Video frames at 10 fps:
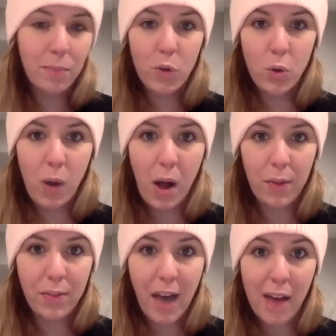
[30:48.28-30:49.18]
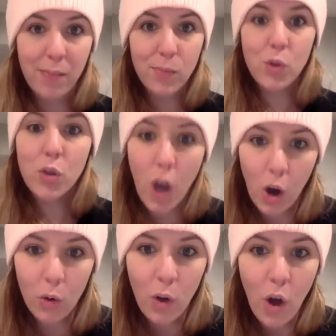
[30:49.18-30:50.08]
throughout that.
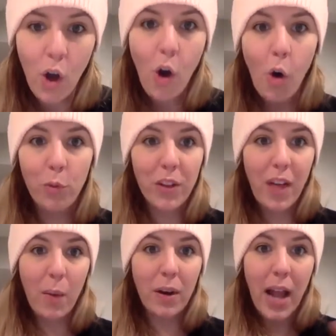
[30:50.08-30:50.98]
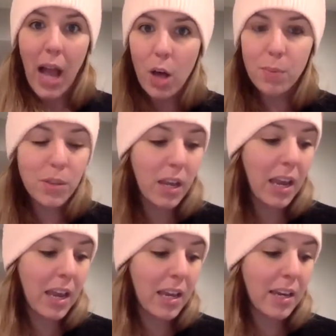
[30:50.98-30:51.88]
So hopefully that one helped,
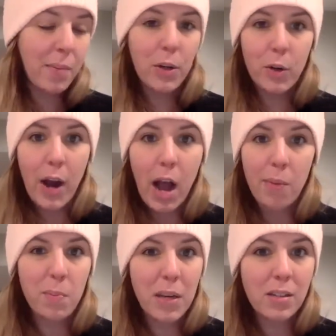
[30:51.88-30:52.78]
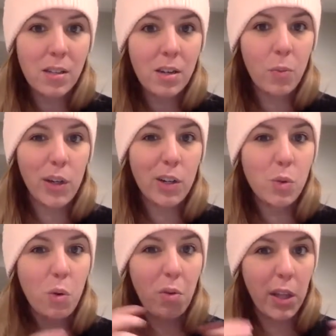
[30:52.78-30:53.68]
and I'm gonna grab Mason and we're gonna do
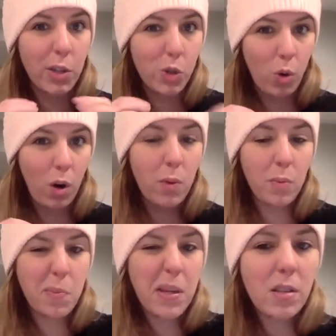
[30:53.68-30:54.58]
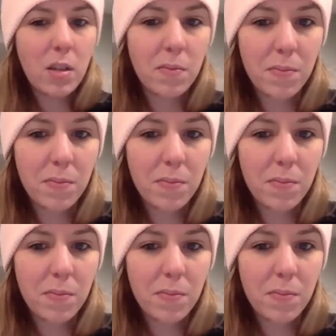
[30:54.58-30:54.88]
a really short one with Mason.